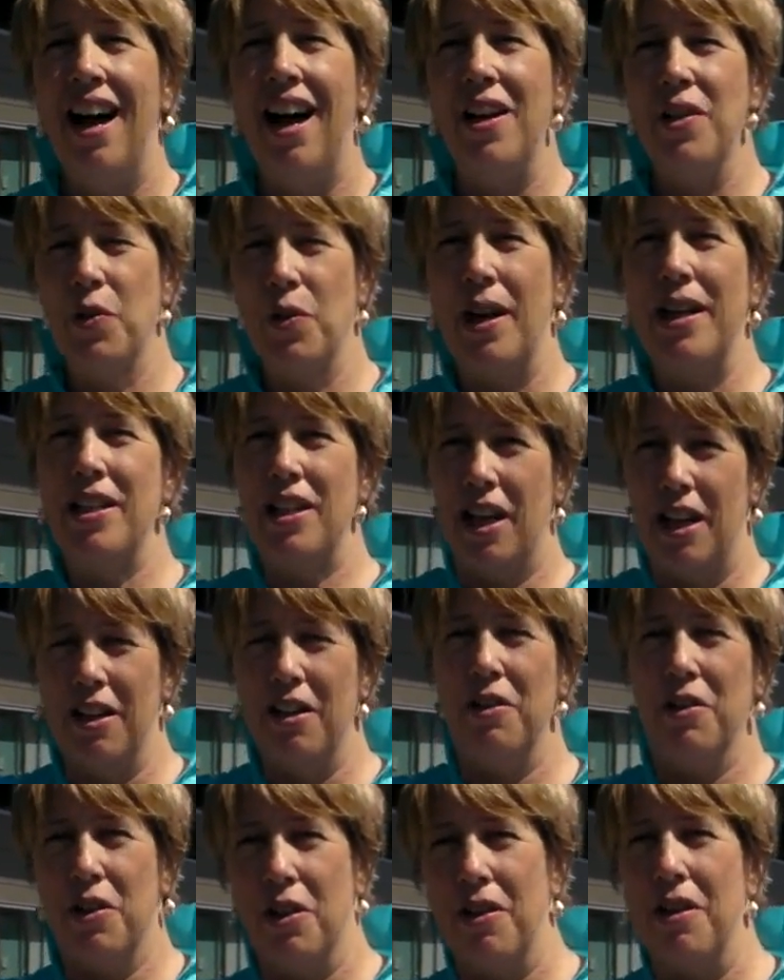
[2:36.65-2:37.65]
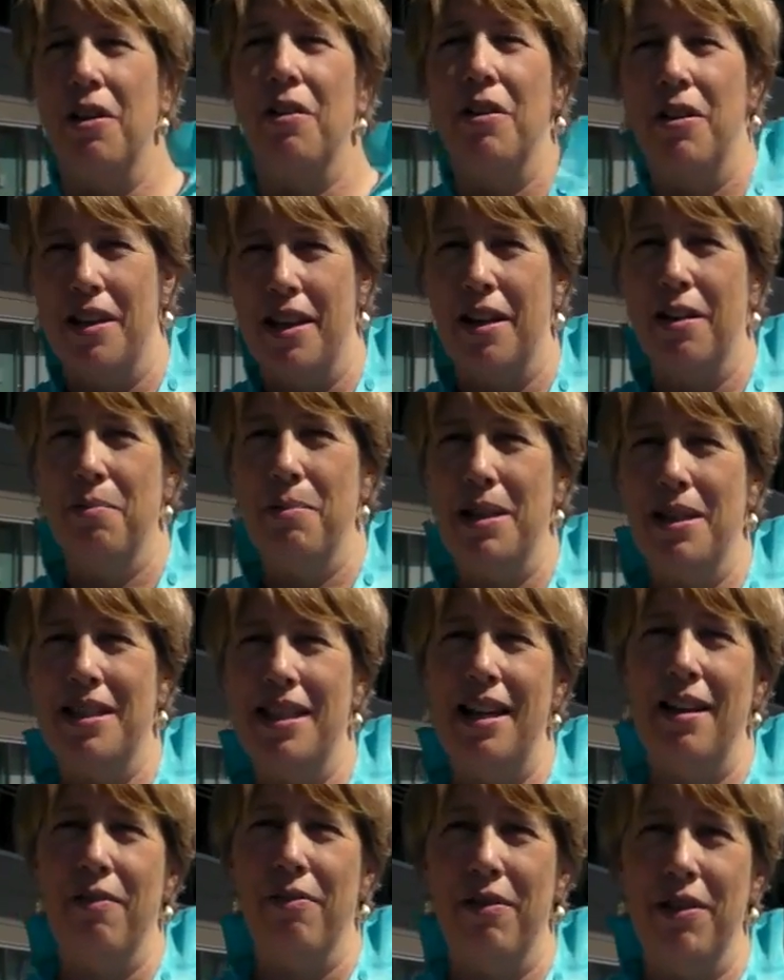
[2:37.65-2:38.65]
I'll try Toyota, that'll be
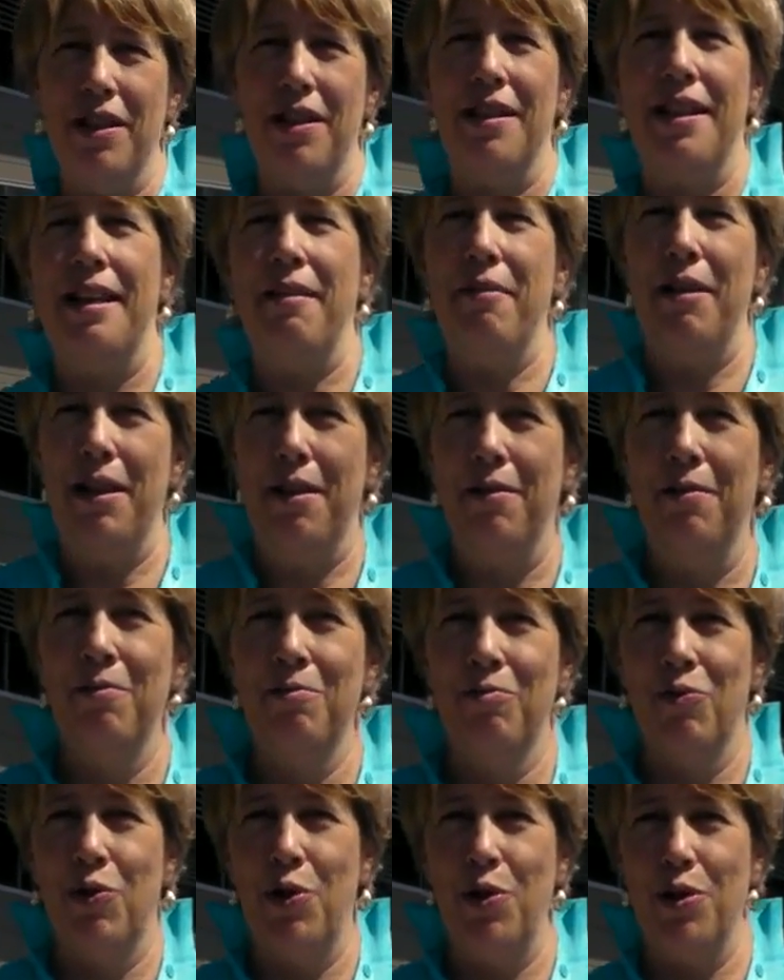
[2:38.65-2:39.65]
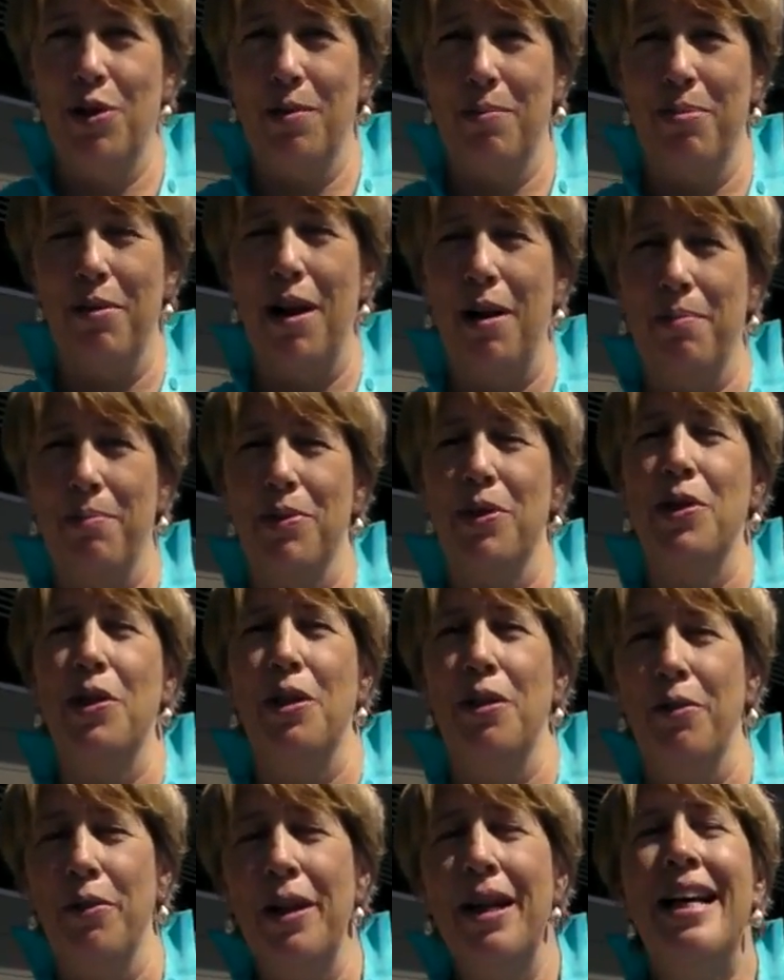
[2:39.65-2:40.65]
safe. Well, then they went through some problems
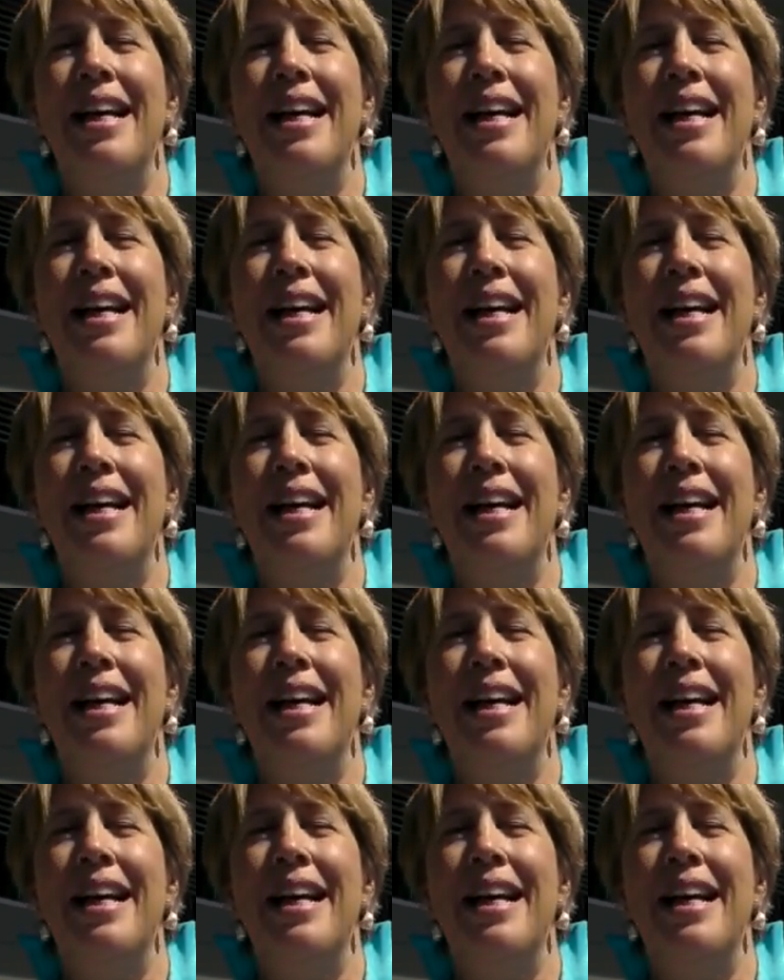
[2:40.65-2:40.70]
too.